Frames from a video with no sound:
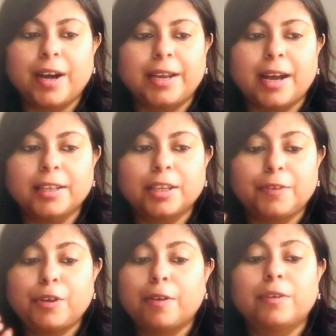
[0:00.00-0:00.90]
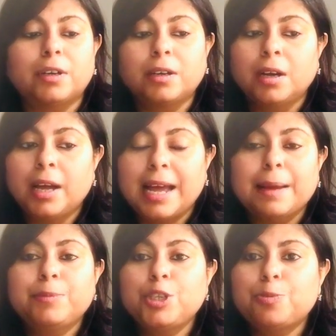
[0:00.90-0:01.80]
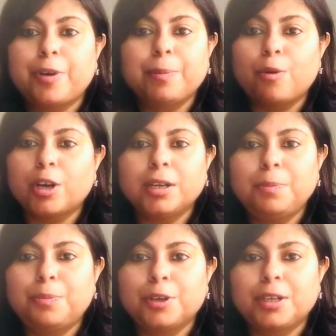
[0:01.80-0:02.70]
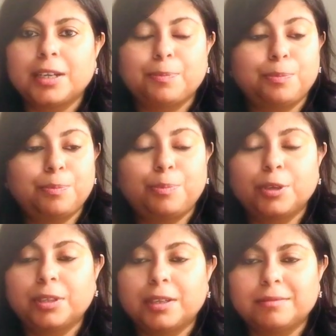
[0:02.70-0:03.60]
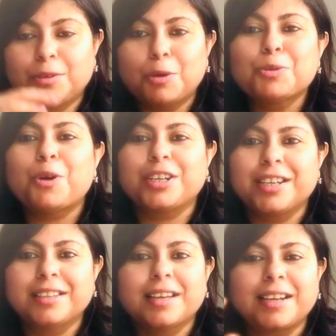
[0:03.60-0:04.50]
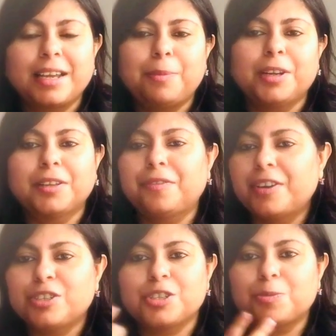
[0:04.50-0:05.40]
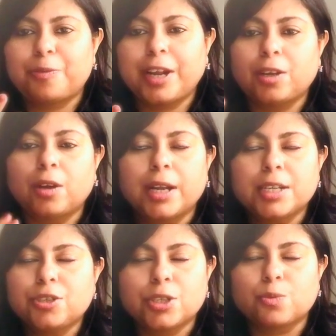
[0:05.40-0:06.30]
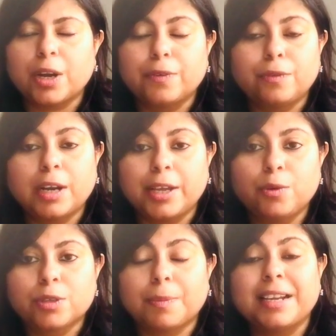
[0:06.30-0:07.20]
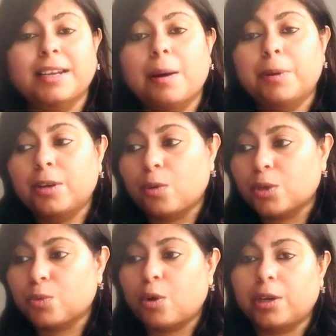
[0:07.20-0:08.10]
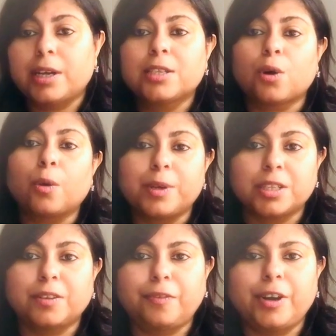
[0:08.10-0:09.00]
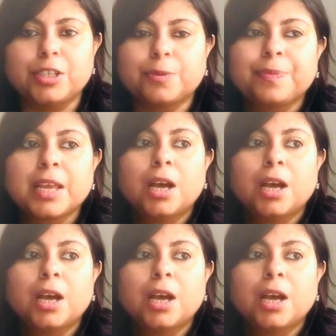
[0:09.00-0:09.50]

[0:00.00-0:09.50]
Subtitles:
fine. Either if you have a empty spray bottle, put the rose water in there, keep it in the fridge and spray it on. It's just wonderful. I use my Dabur rose water is always in the fridge.